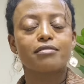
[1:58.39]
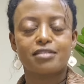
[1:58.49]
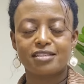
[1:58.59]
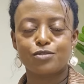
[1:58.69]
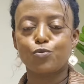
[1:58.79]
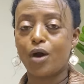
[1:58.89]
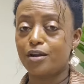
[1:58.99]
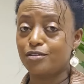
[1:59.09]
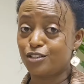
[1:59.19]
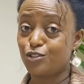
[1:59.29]
This is
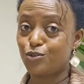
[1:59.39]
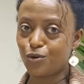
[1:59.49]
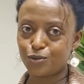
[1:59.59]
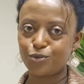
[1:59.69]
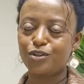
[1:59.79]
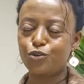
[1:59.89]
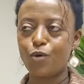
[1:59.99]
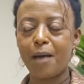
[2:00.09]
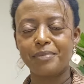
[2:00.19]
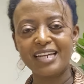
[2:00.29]
one, this is also a new
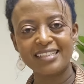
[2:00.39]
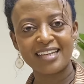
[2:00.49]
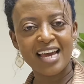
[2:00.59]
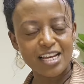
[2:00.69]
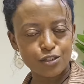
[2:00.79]
update.